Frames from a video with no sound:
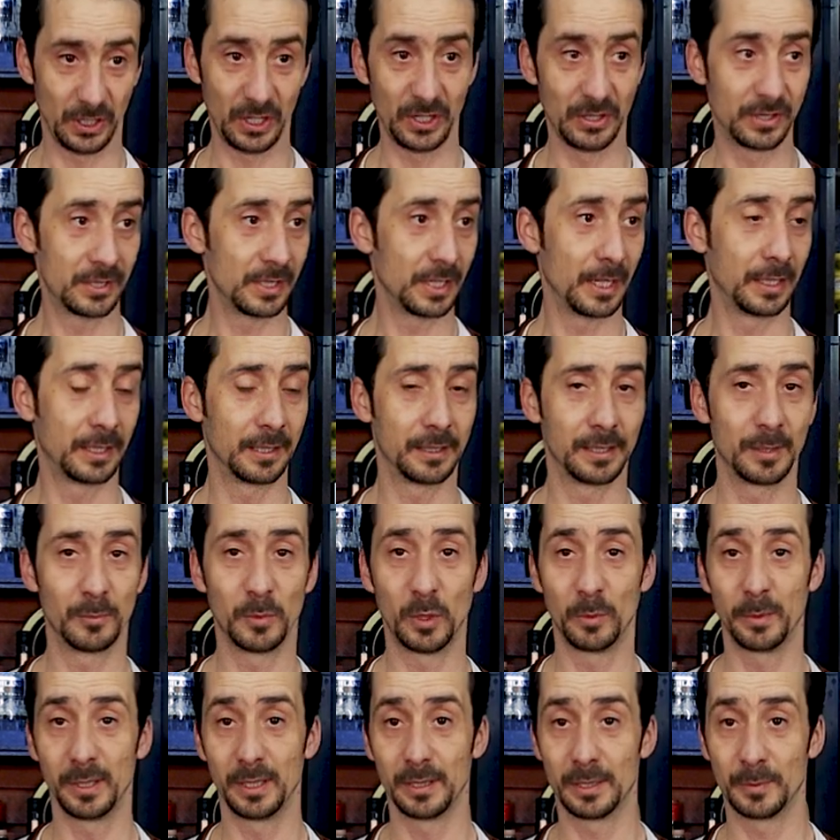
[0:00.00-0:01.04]
inside at the
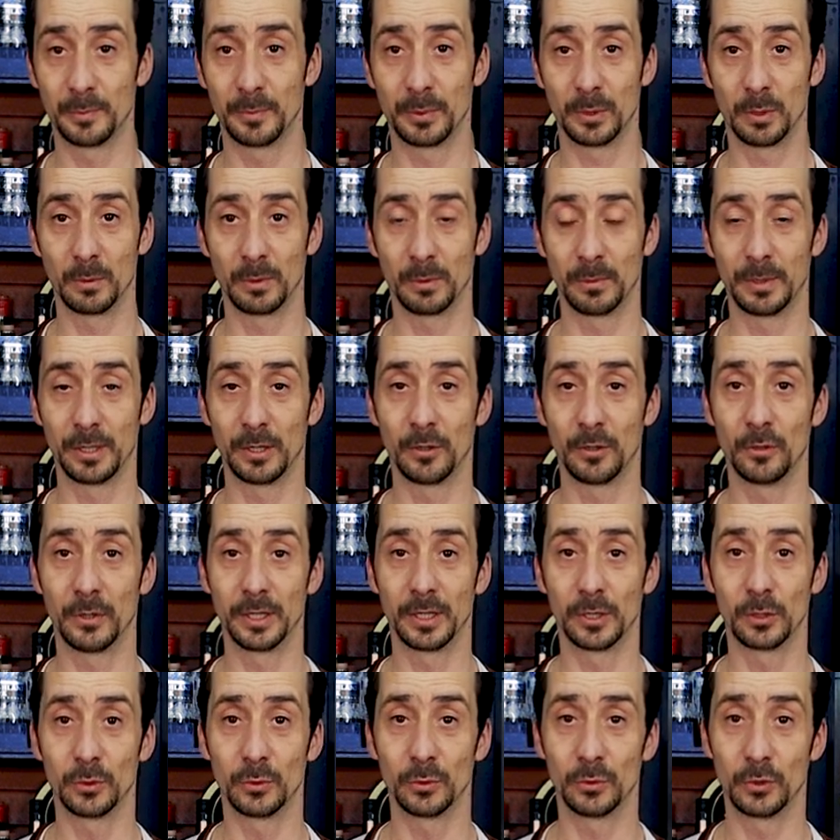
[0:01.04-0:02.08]
moment it's probably
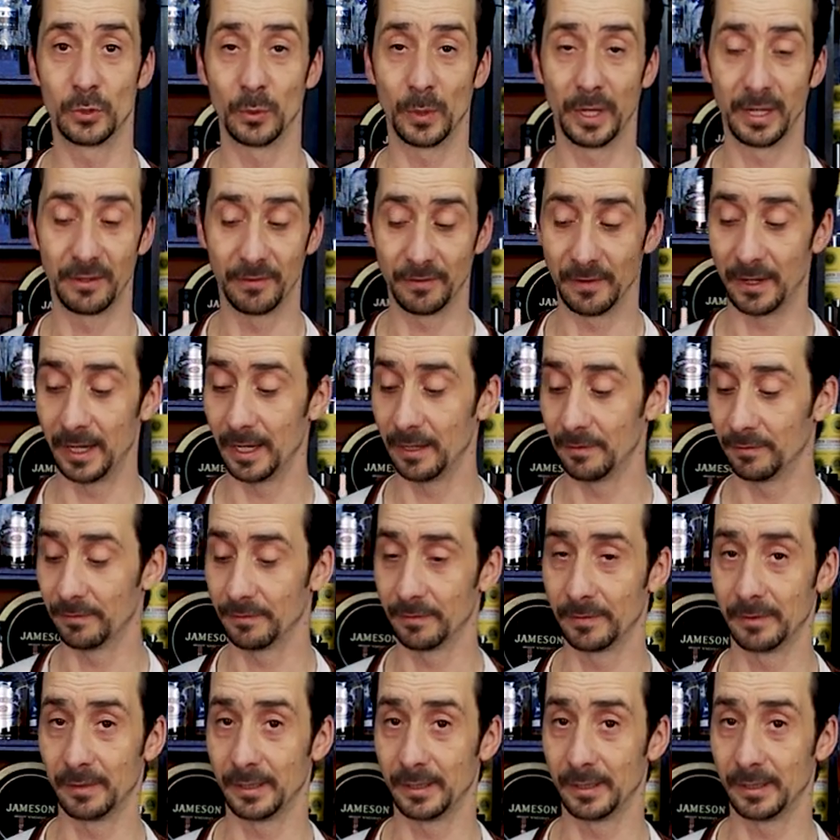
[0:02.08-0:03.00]
going to 25,